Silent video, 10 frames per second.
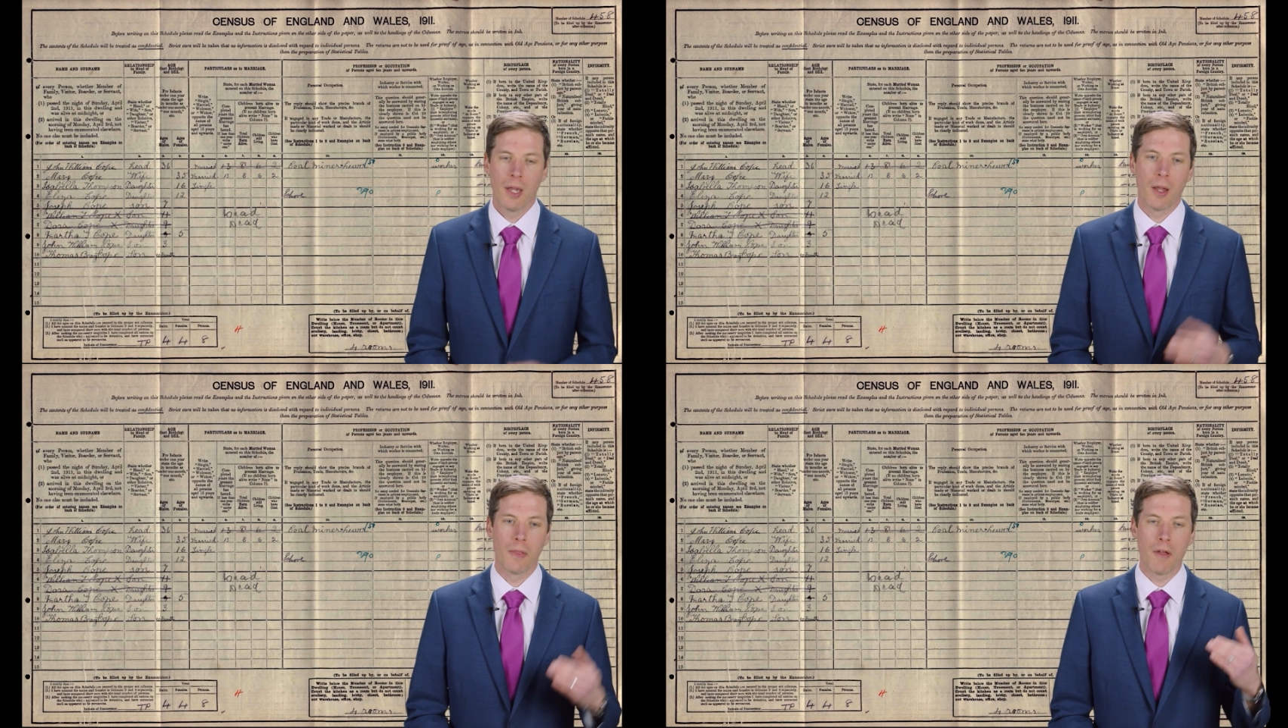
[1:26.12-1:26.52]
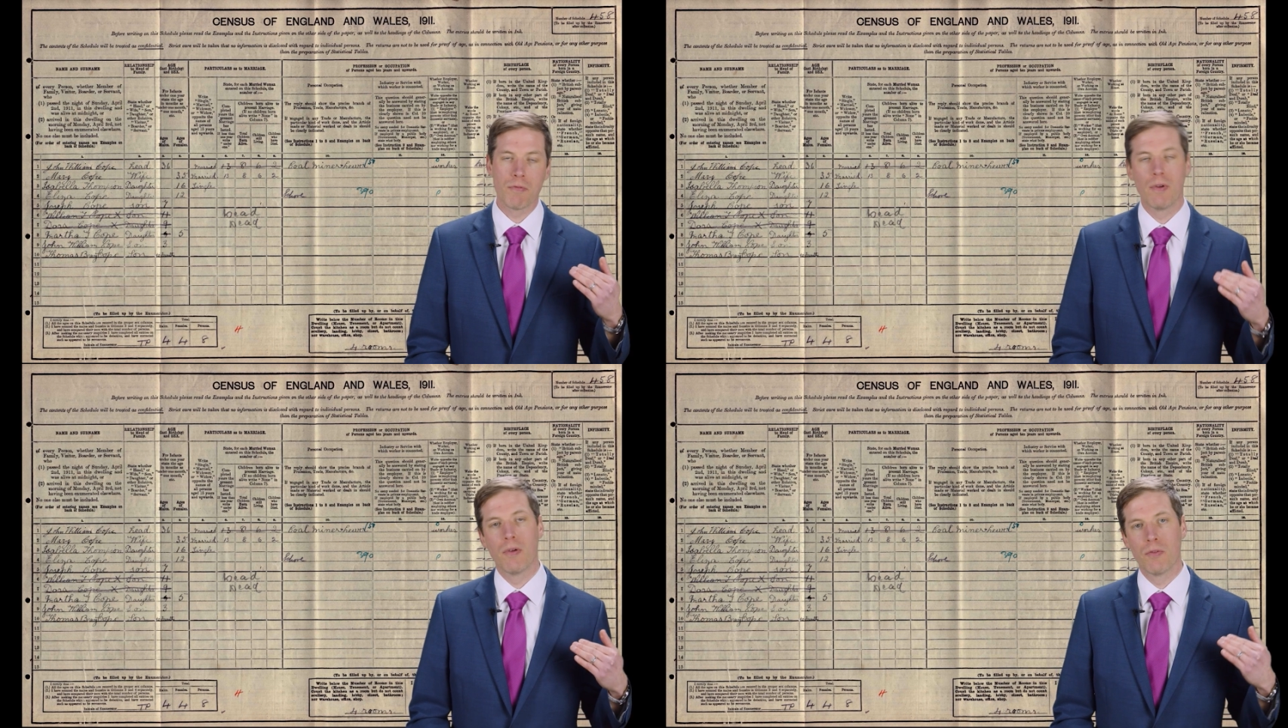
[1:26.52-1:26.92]
Now,
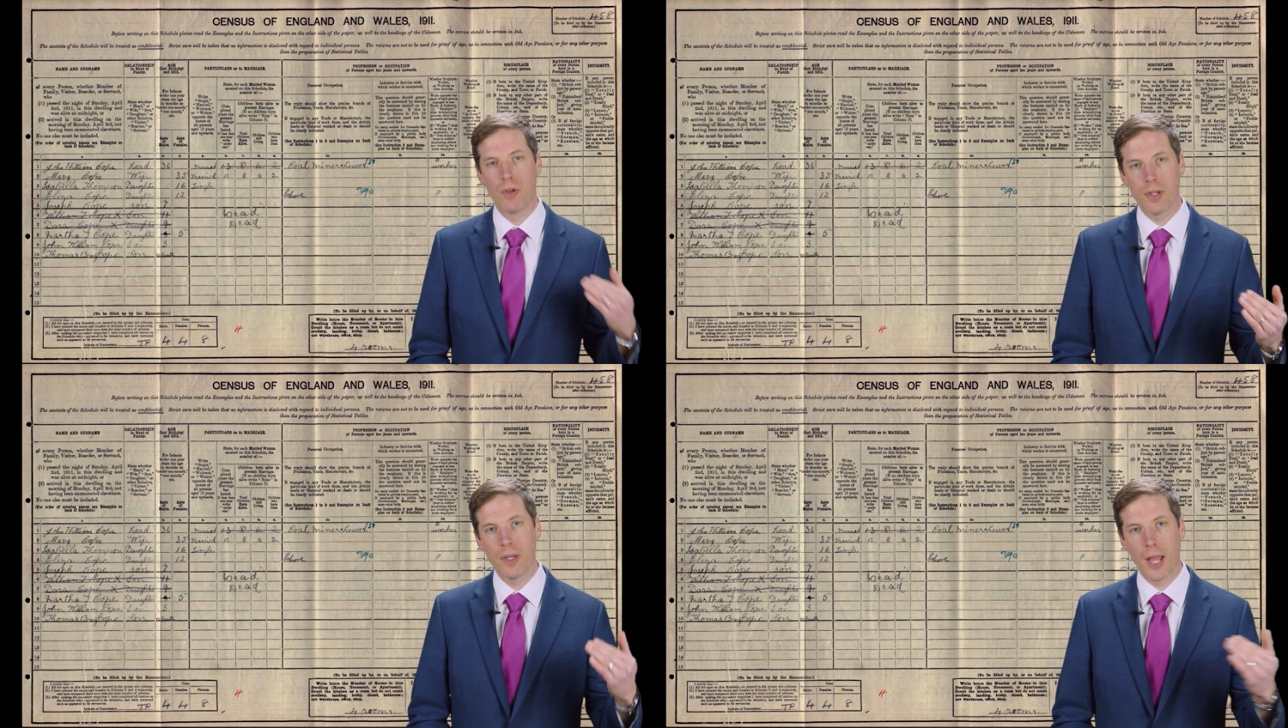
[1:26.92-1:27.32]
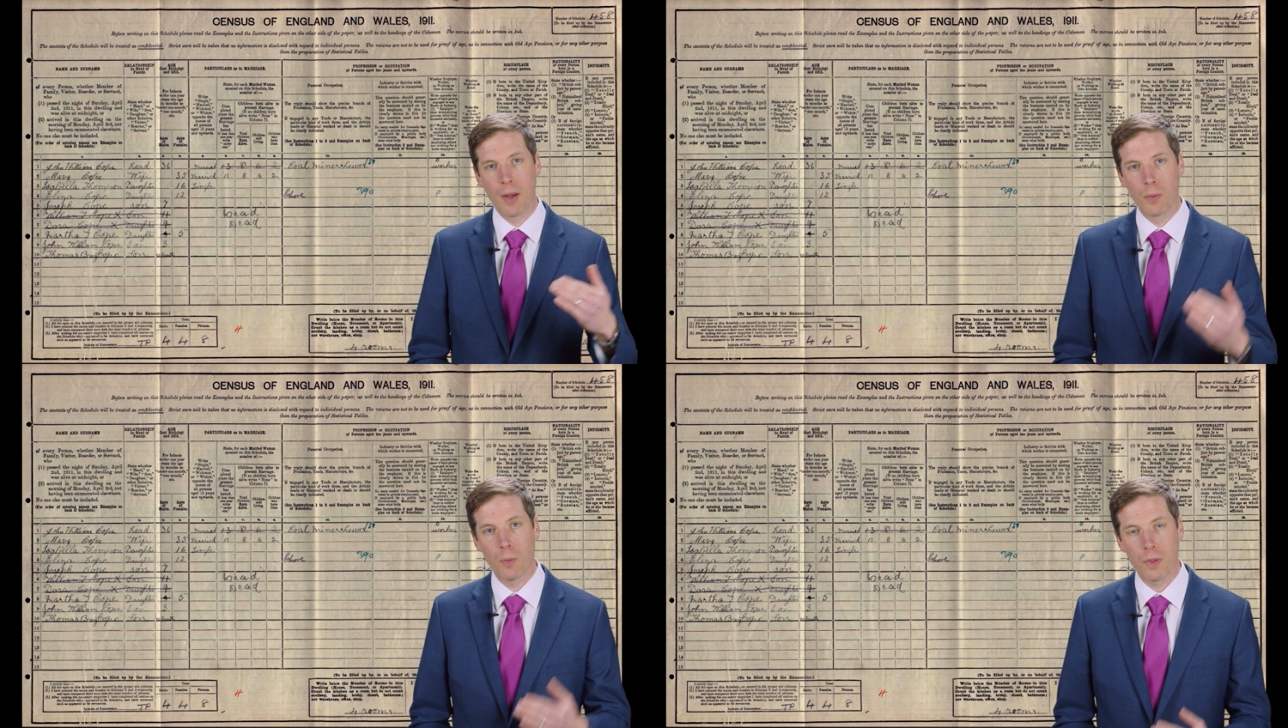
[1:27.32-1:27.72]
they've written
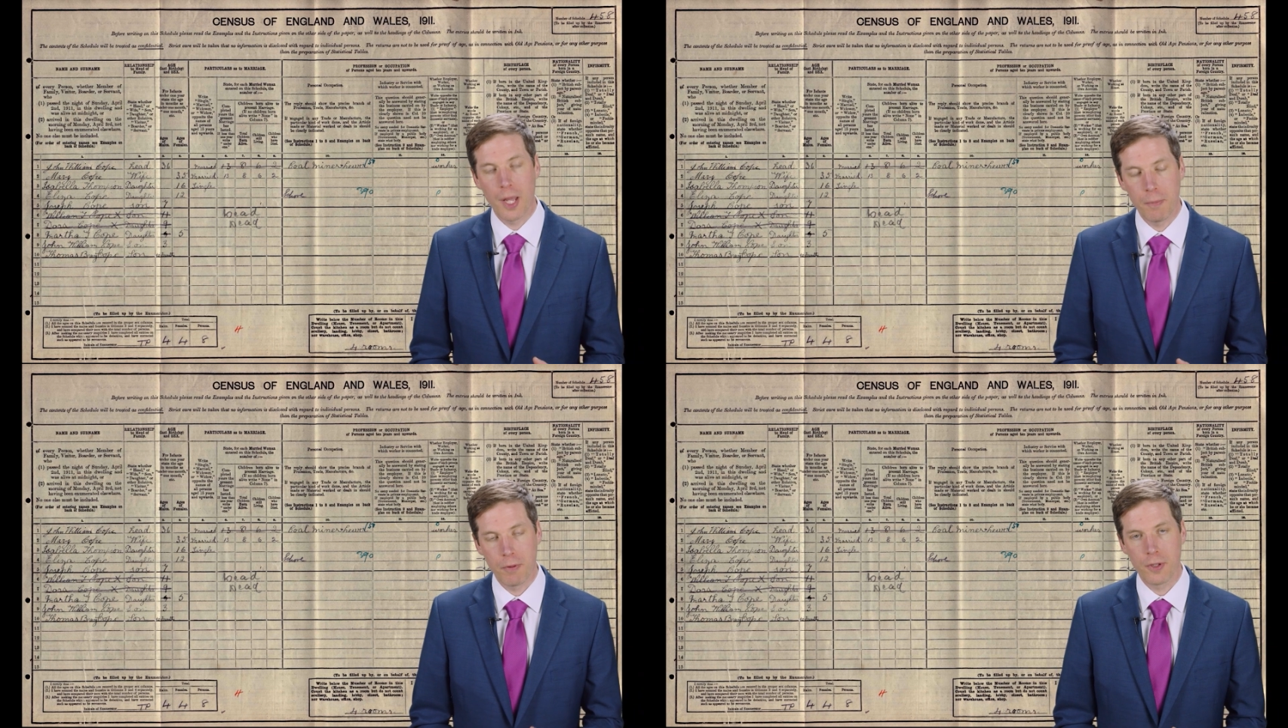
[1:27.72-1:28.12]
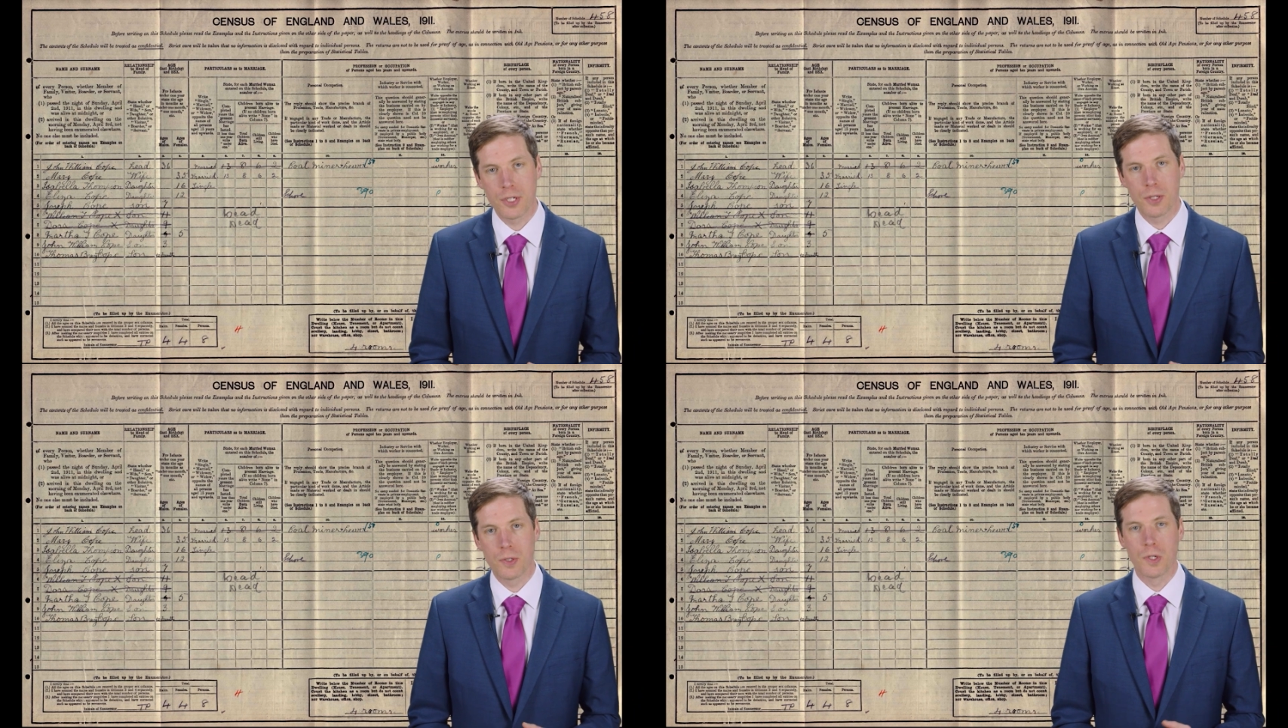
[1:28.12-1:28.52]
down all the names of the
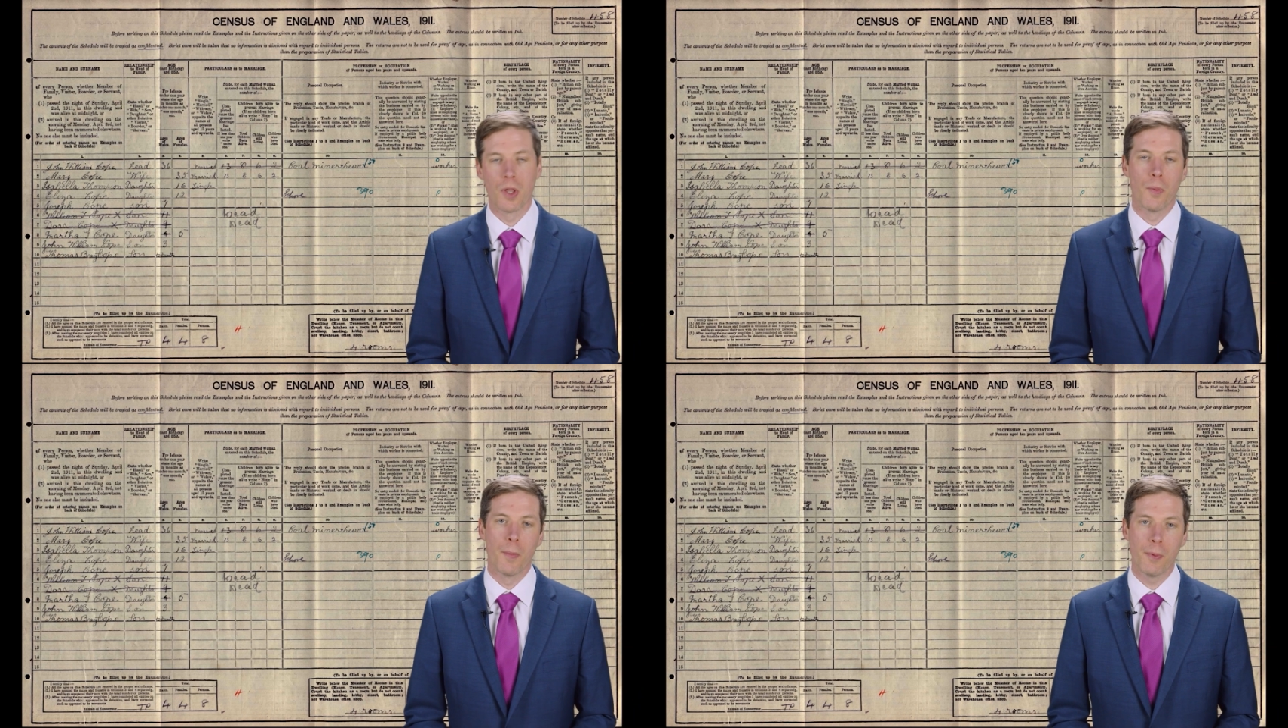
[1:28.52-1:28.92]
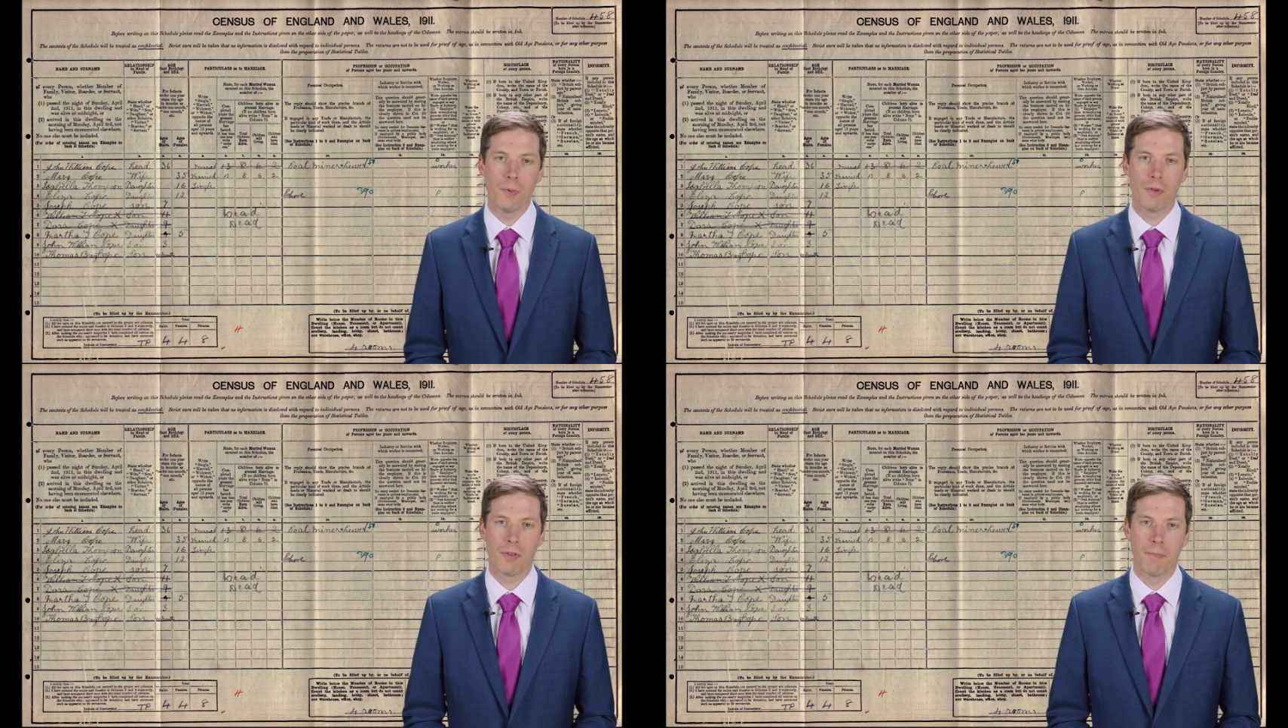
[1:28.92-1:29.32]
children that were
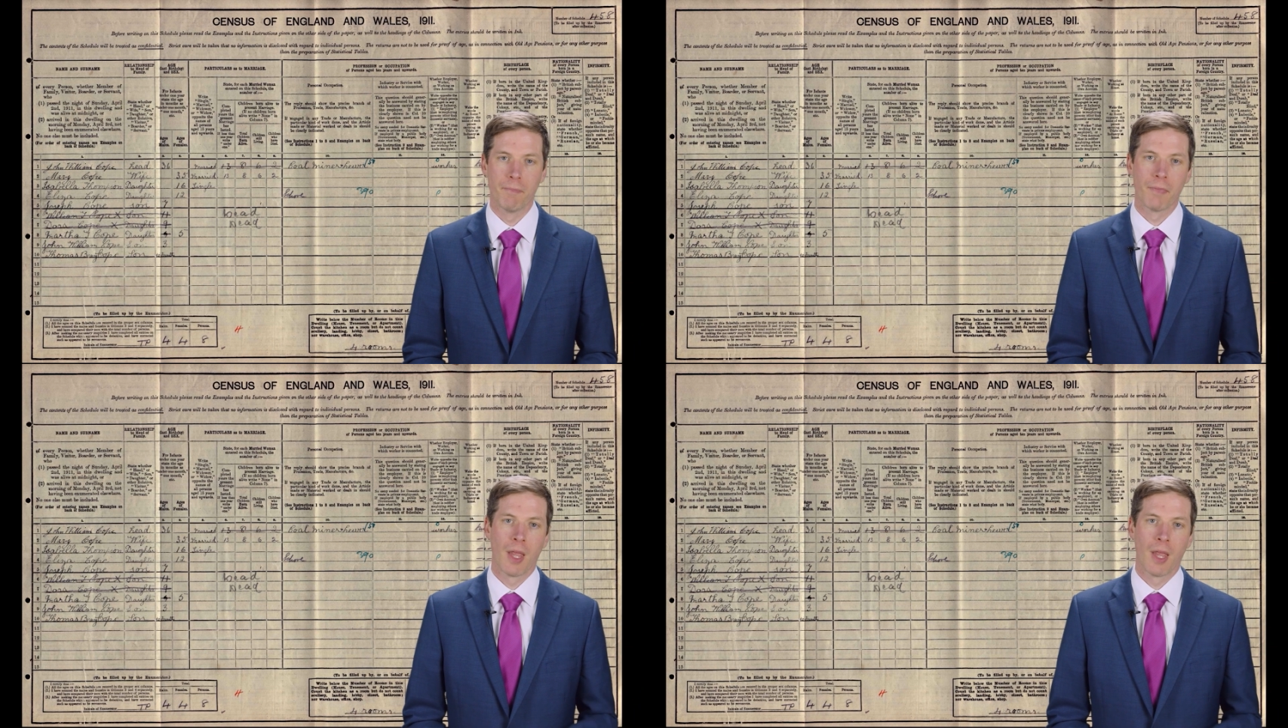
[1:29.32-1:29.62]
born to them.